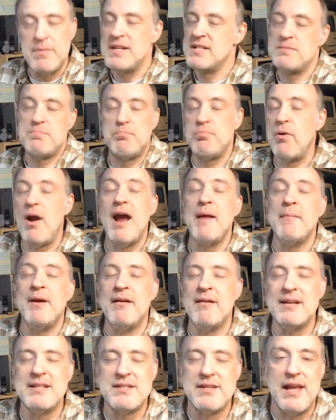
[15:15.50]

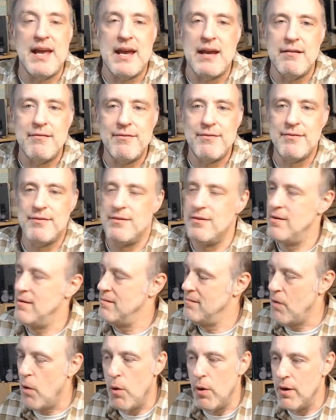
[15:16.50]
primary slave,
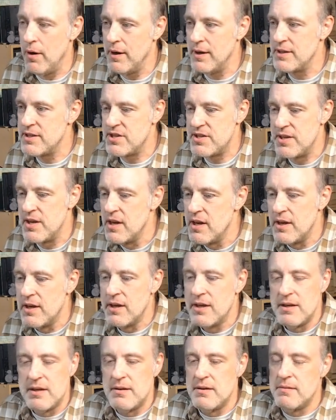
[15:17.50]
or it's
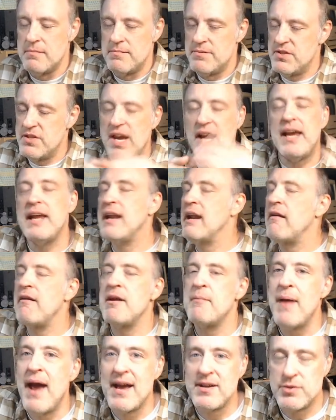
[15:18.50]
secondary
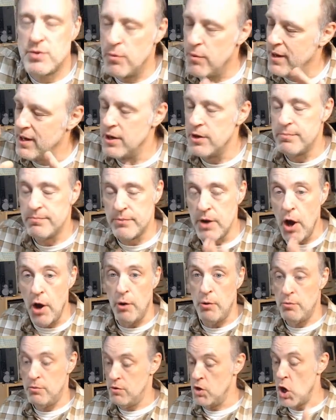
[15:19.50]
master. What? No.
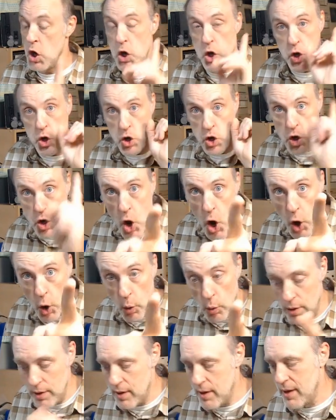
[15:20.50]

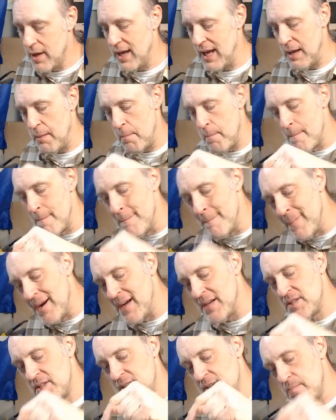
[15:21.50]
It
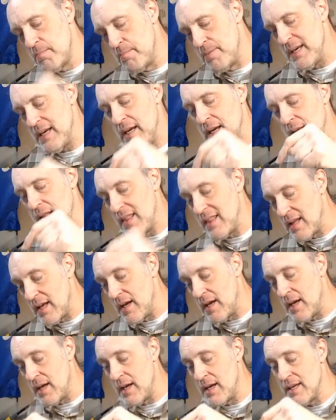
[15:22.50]
must be
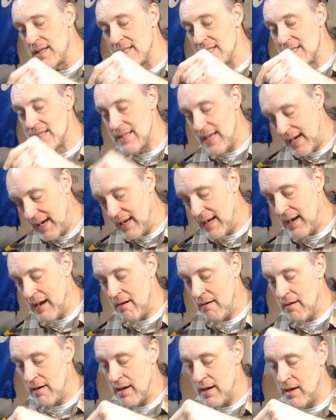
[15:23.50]
the
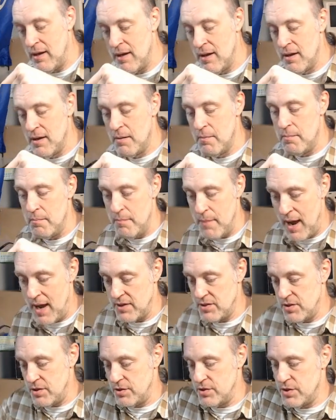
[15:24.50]
secondary
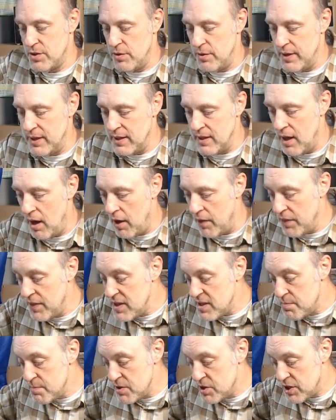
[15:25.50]
master. So on
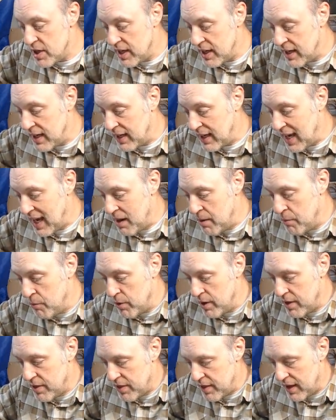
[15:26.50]
this machine, it came
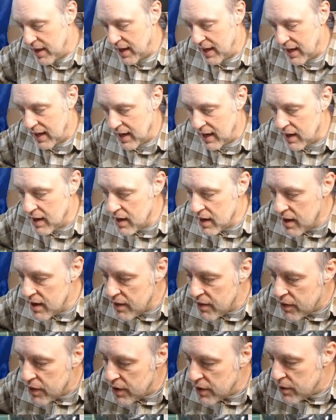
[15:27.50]
with
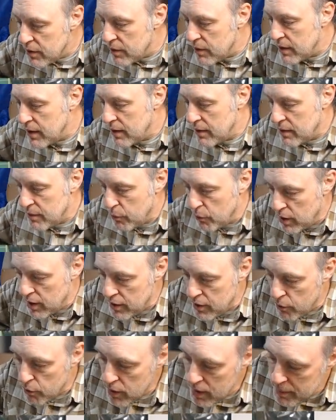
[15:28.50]
one of
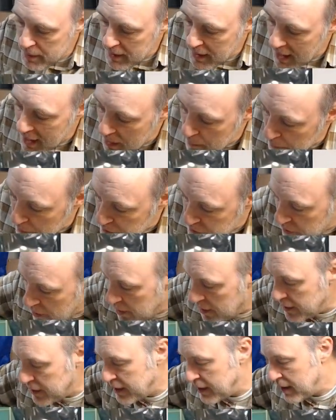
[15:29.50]
the ribbon cables
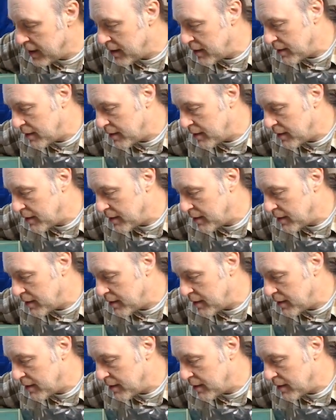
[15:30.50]
on here